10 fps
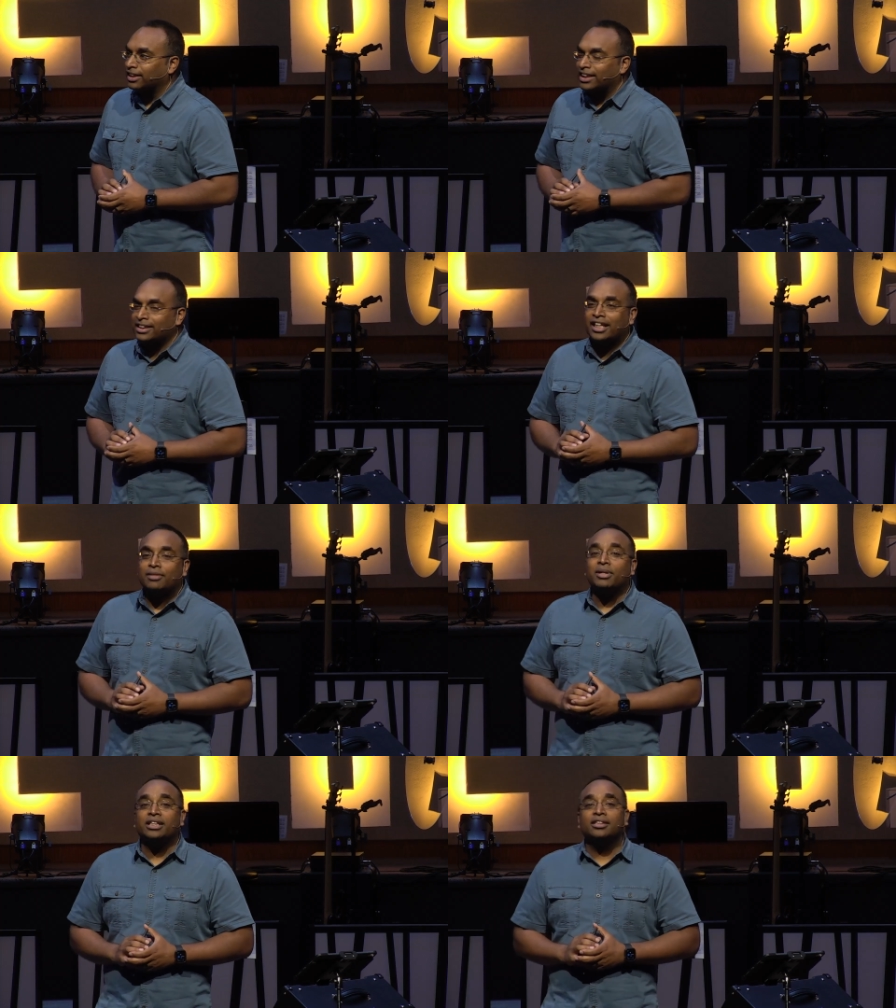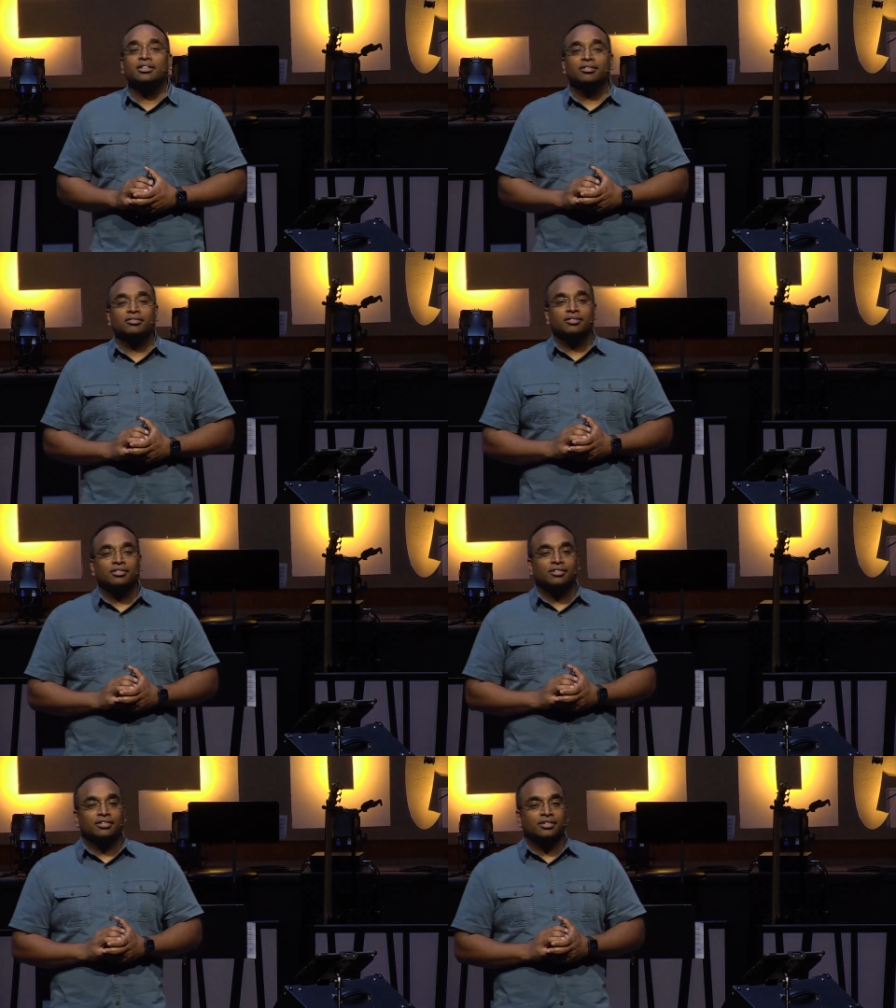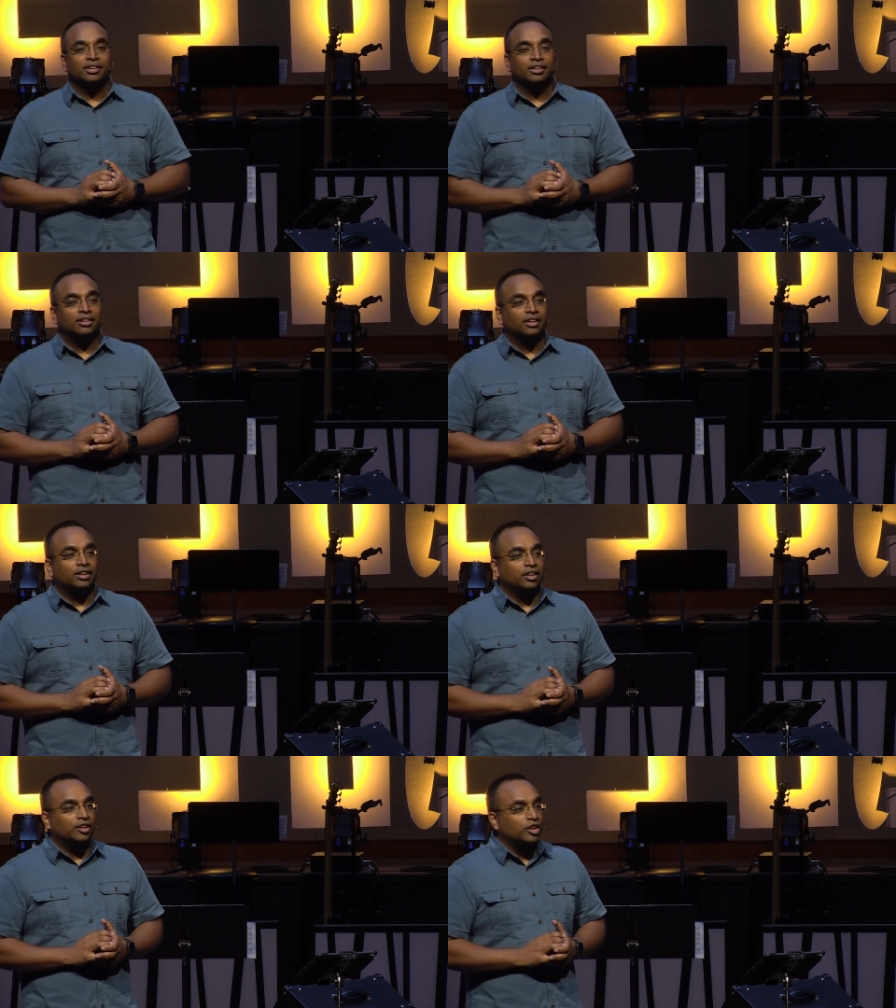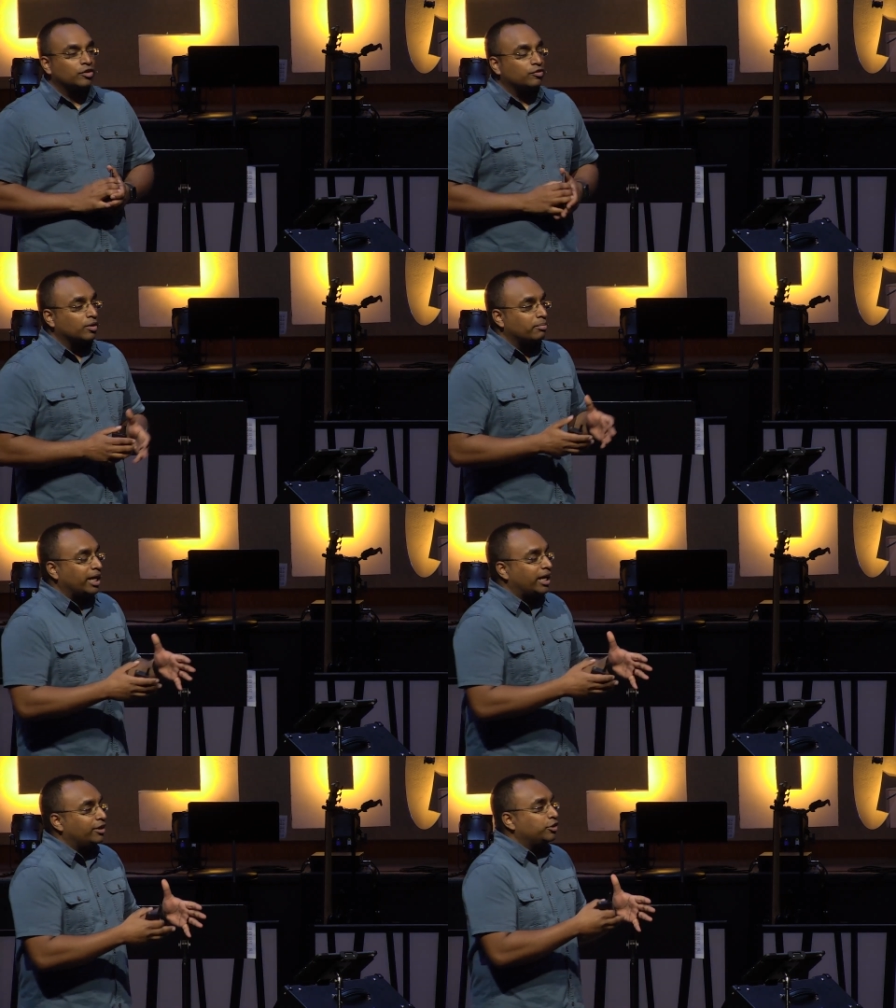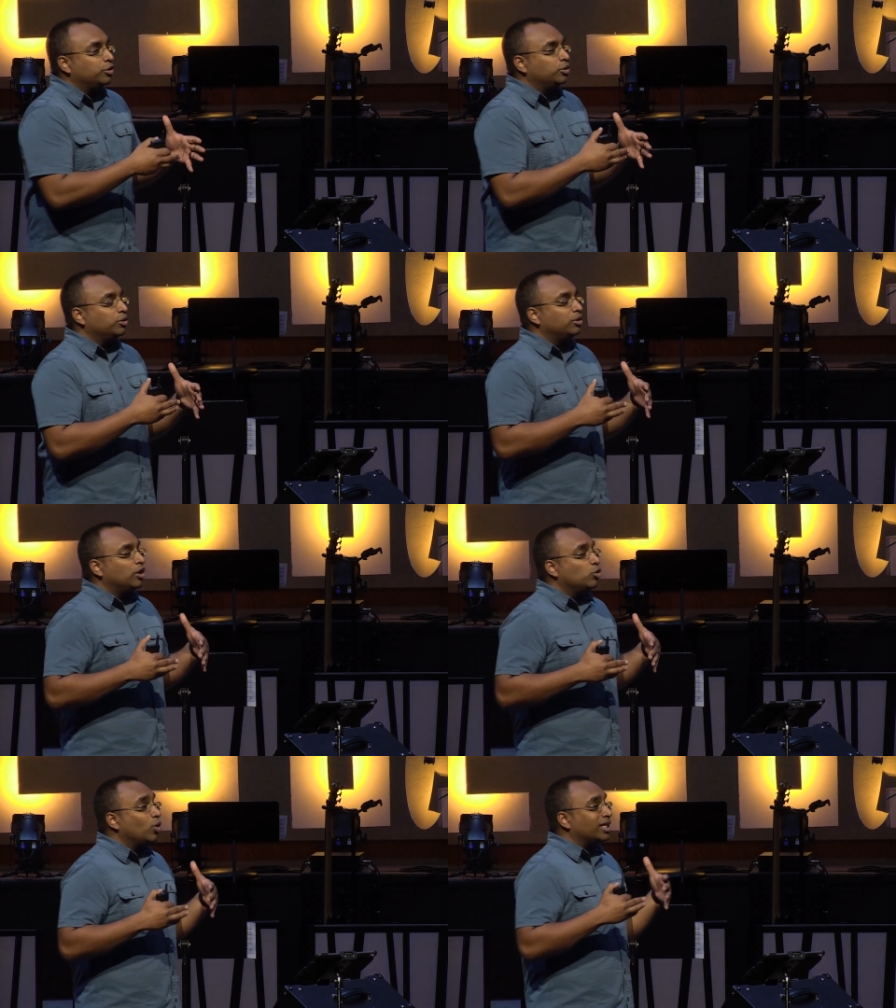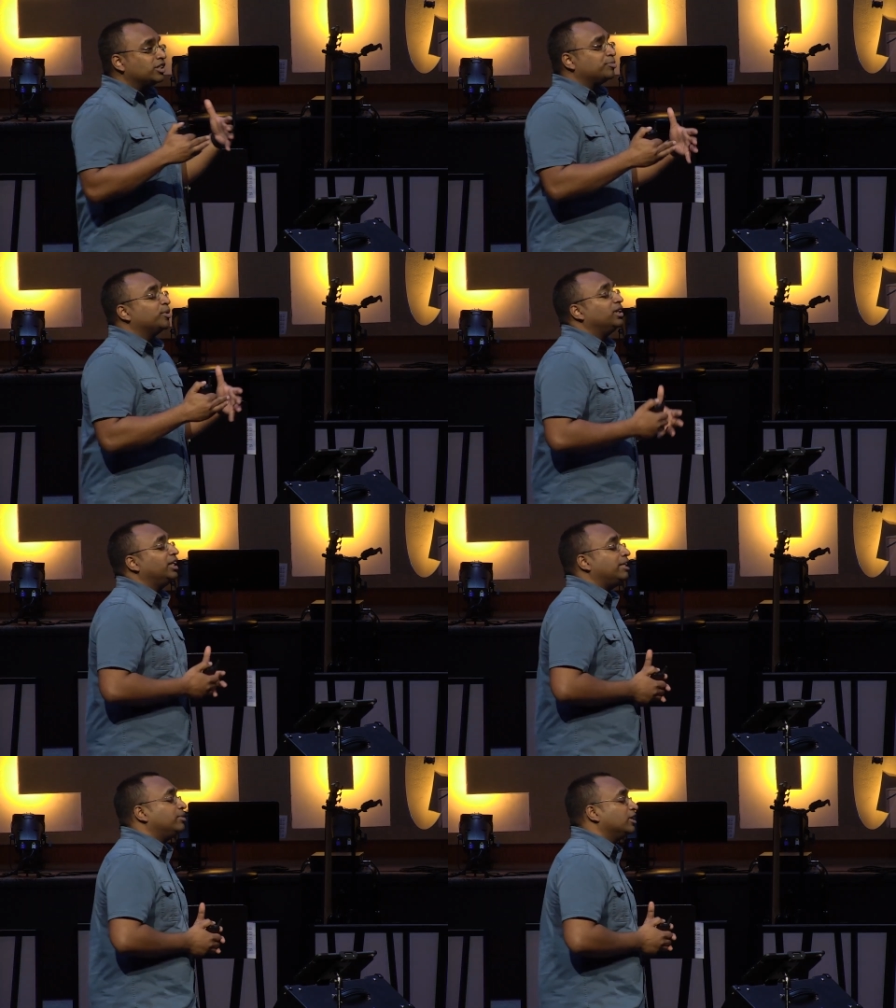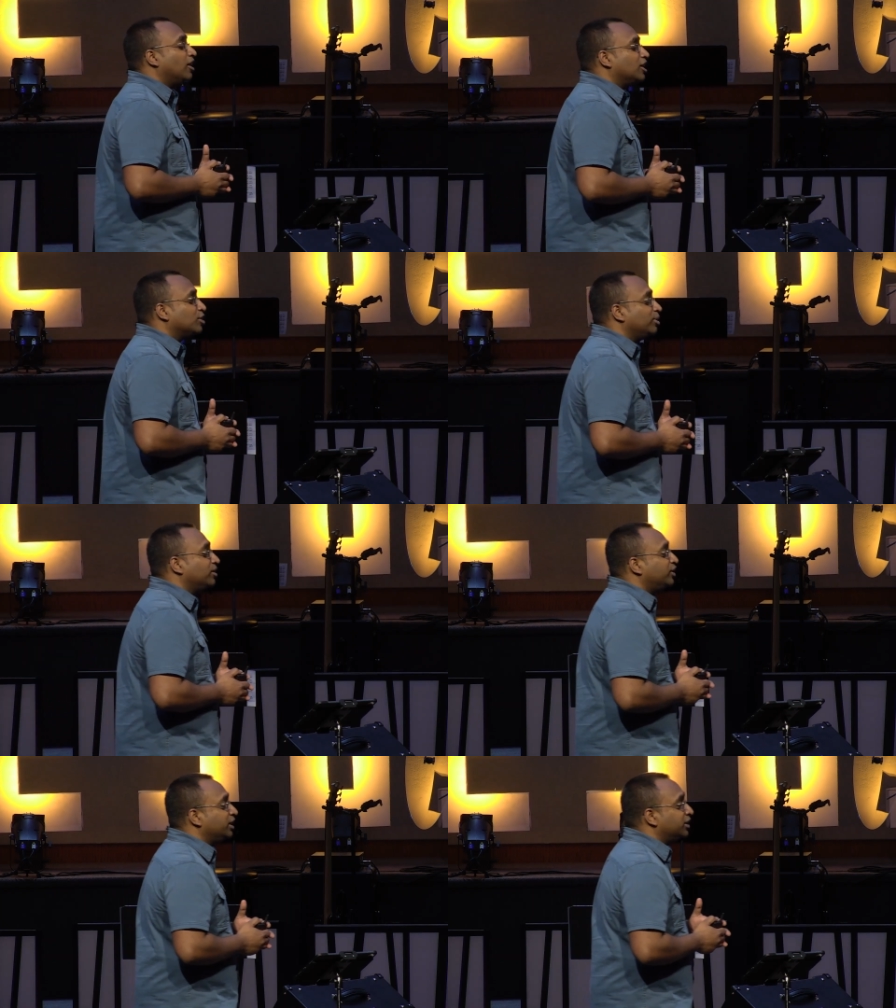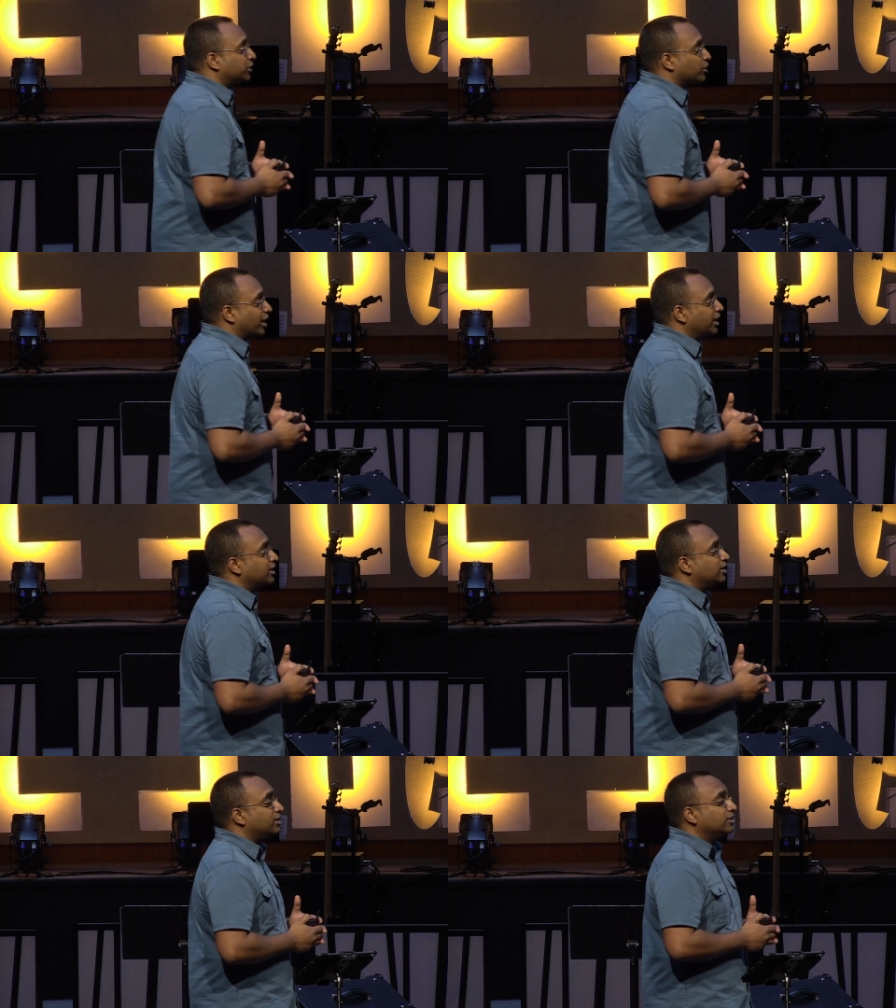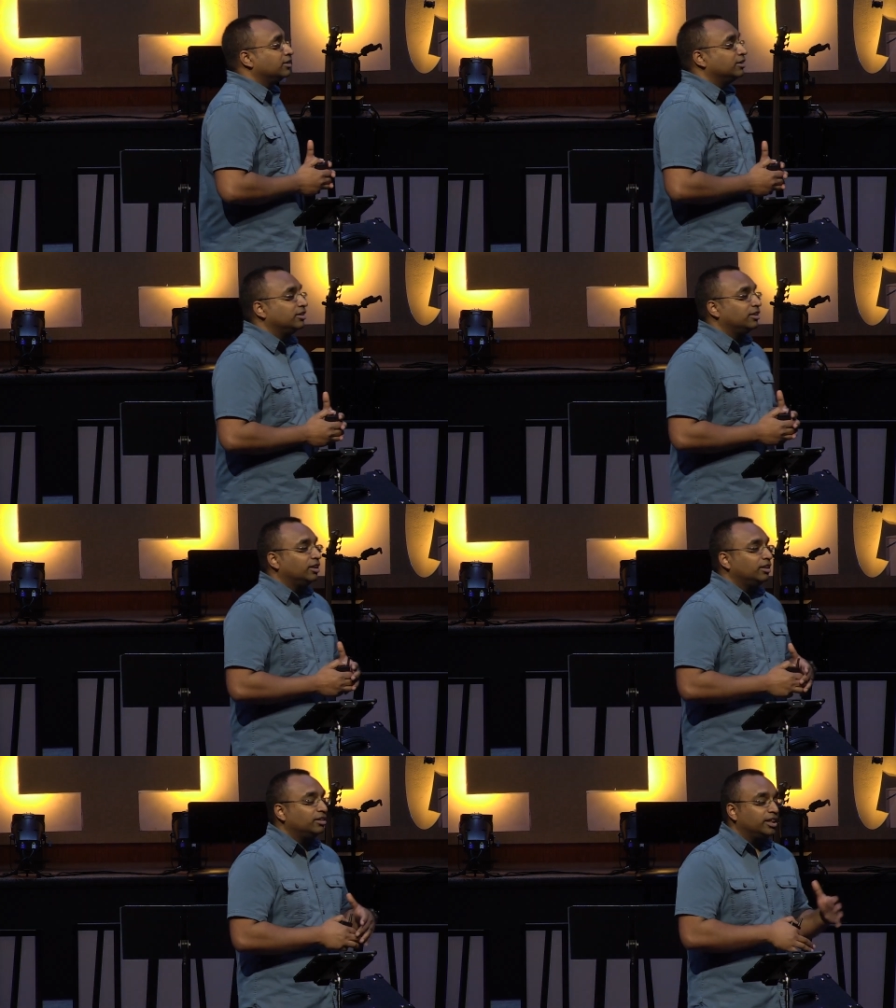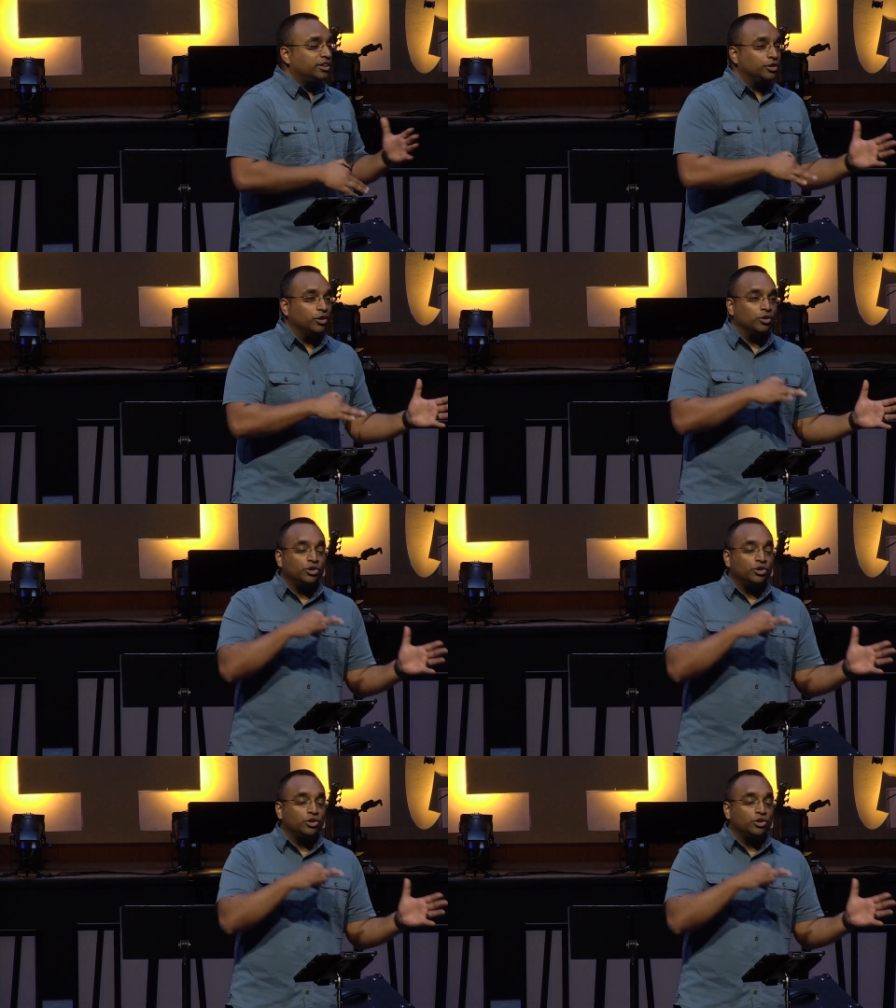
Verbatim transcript: Isn't that amazing? For a man who once proclaimed the gospel of Jesus Christ, then to go